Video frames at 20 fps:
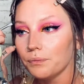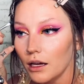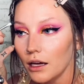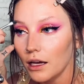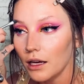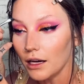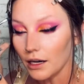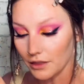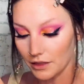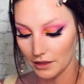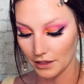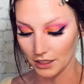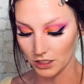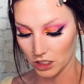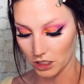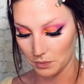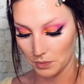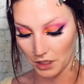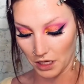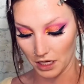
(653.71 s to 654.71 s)
And I think that's
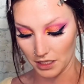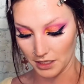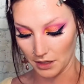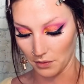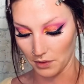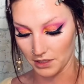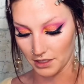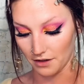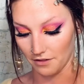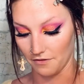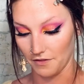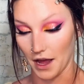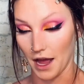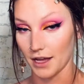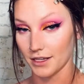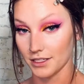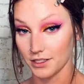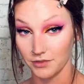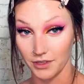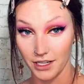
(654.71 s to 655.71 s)
just because I wasn't a
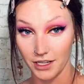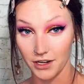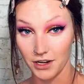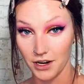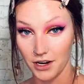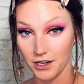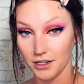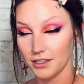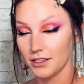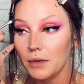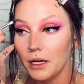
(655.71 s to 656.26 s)
fast reader,